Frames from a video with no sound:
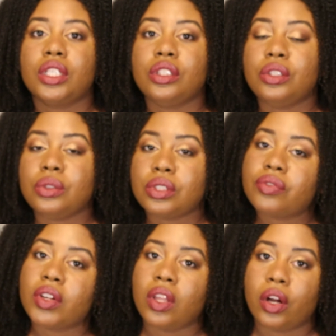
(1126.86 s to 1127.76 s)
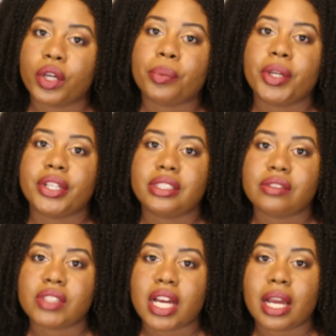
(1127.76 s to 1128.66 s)
use it for longer periods
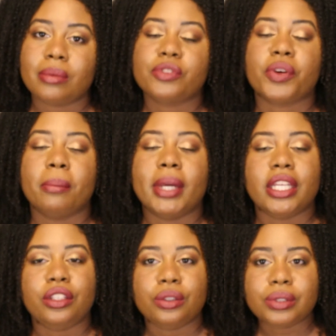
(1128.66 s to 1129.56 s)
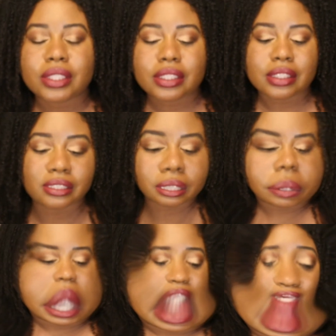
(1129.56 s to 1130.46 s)
of times for many uses and
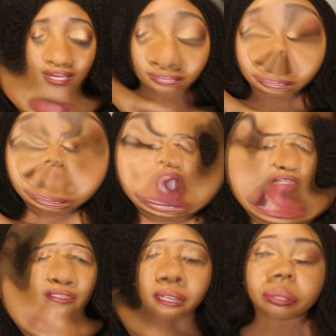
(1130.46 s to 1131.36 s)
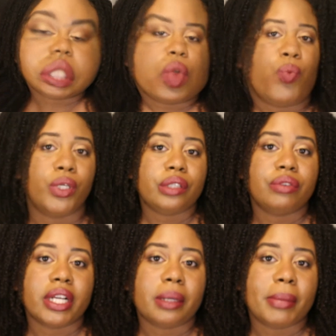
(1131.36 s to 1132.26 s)
stuff like that. I definitely would
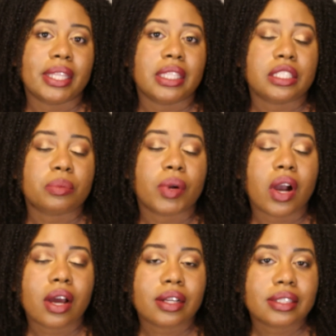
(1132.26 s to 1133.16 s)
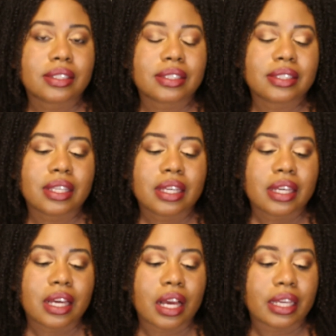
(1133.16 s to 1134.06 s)
recommend these products.
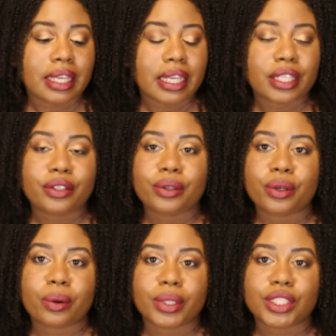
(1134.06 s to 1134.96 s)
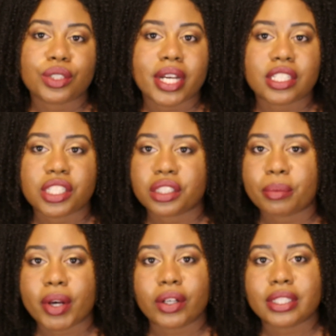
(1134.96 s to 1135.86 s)
Again, you can always try to check
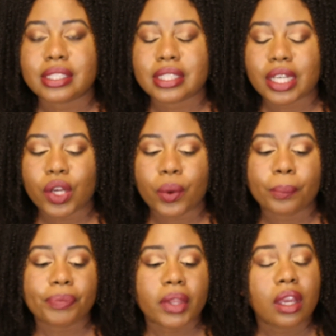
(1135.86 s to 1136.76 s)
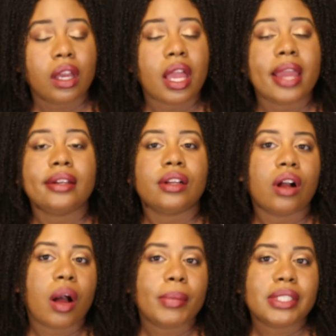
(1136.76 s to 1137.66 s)
them out on a sale. And
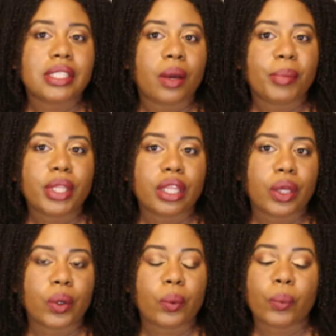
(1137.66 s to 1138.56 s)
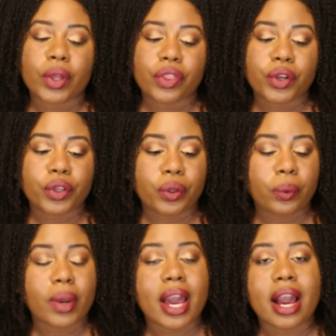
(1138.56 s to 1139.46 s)
comment down below whether
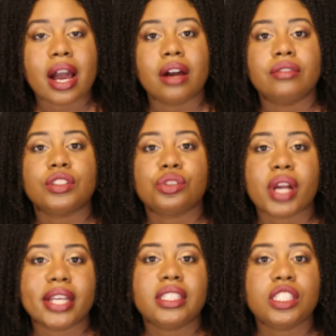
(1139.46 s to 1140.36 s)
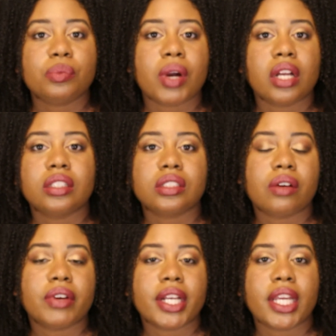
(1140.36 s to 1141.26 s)
you have tried these products
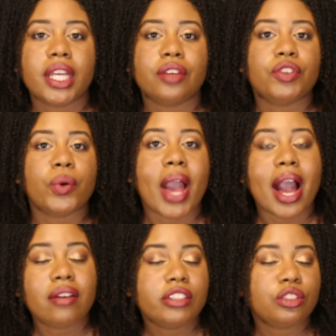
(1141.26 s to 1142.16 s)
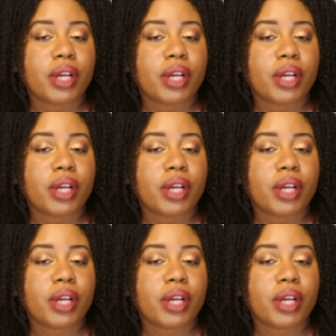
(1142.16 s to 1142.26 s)
already. If you haven't